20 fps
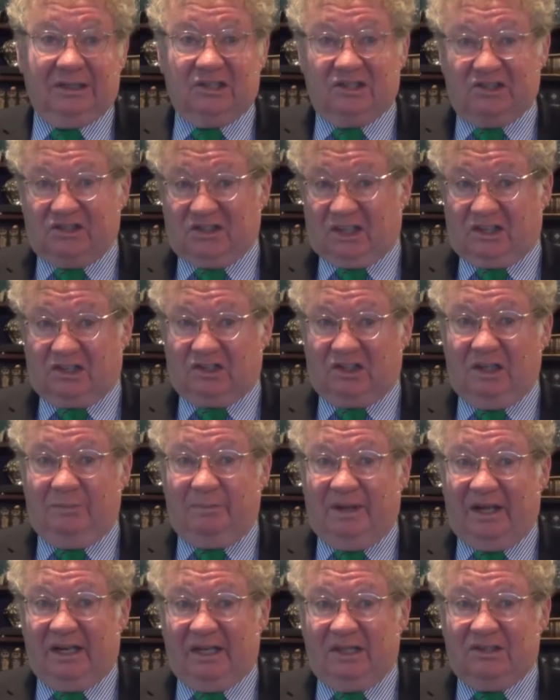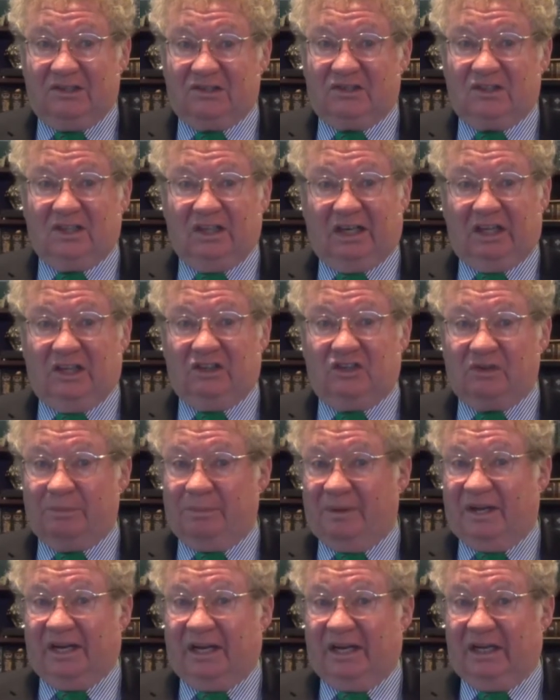60 minutes and each
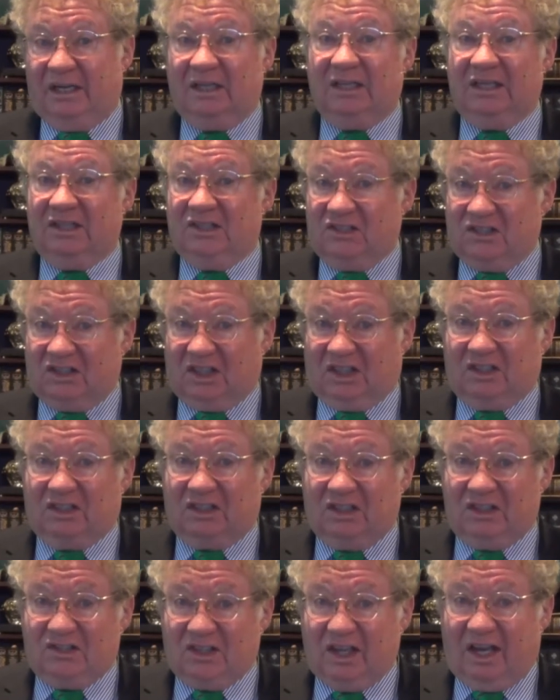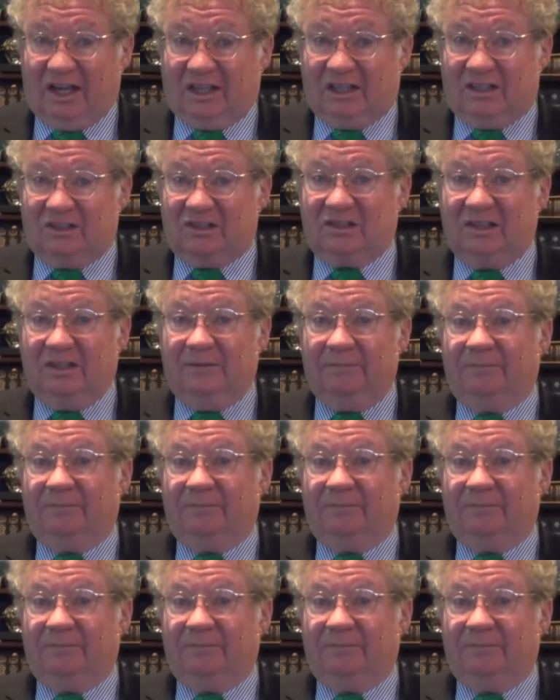minute 60 seconds.